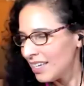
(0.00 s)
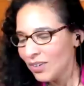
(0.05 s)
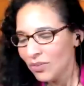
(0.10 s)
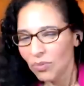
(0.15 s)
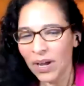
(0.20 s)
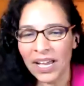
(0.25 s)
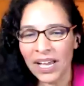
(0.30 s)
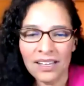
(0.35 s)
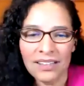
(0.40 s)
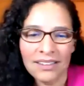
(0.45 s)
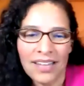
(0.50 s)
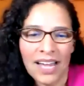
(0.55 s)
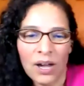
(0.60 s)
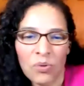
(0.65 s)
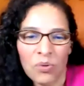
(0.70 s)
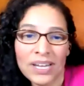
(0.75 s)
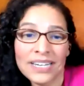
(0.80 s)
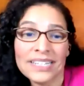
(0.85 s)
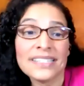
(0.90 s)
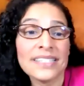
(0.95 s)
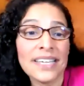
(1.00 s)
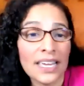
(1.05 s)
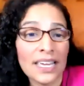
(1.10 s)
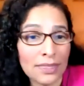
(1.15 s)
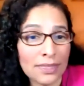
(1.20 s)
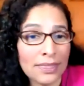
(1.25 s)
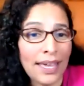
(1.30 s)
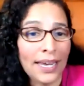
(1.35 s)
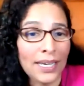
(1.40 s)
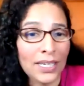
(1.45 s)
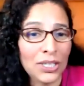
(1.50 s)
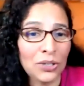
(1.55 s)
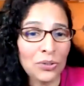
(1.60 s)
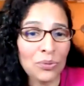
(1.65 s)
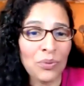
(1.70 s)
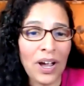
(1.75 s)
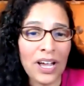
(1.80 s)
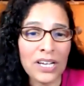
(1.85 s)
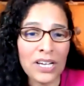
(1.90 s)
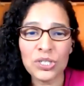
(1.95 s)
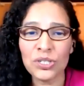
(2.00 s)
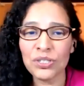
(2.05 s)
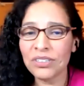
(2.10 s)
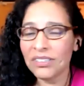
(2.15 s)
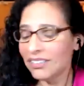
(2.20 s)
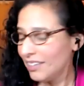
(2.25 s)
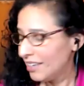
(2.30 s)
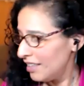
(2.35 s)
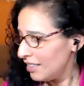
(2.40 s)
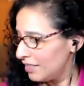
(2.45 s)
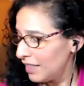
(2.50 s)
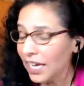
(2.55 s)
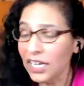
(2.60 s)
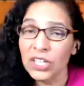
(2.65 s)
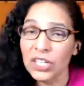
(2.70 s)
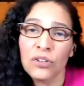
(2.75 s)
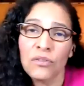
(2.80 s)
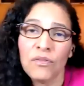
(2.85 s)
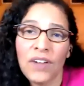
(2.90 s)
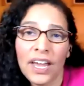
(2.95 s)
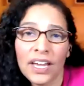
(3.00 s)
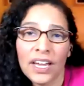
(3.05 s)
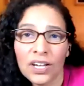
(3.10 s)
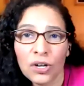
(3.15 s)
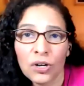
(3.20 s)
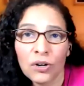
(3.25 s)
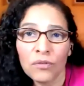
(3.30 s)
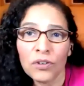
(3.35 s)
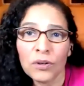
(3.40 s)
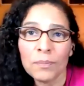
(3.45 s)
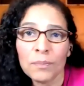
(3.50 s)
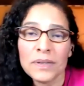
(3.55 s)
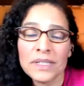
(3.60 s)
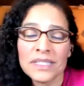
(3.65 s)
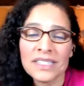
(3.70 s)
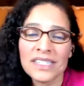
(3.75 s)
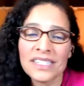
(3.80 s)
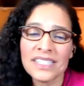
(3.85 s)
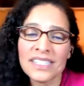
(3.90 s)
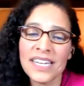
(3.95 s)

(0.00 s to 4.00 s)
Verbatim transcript: Well, I want to say thank you, Roger. Thank you, Vancouver Business